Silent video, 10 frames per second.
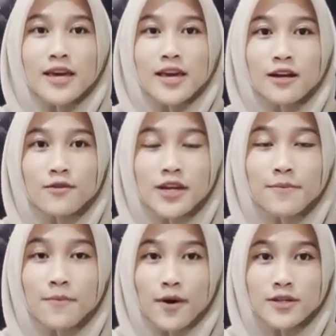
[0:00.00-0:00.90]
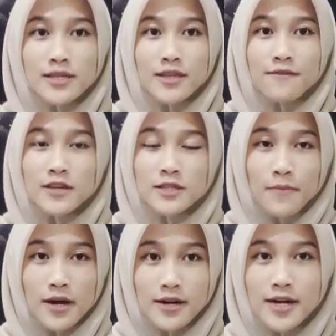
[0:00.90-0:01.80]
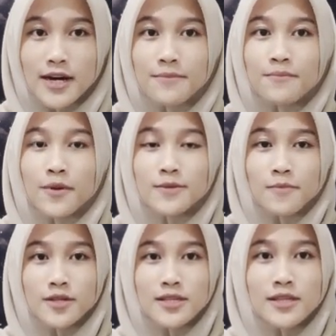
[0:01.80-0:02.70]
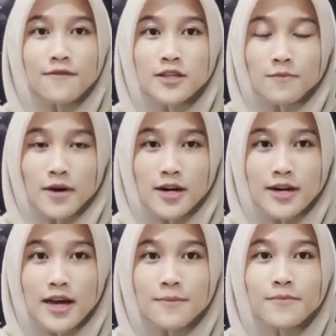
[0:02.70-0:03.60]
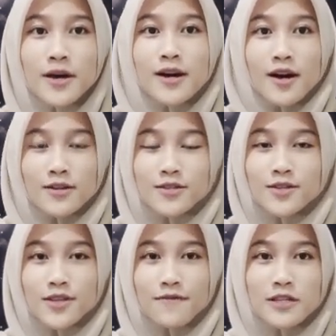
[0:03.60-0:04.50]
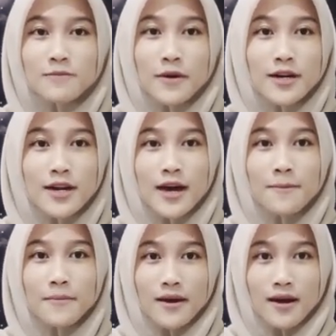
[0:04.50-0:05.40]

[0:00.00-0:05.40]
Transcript: including positivist paradigm, post-positivist paradigm, constructivist paradigm,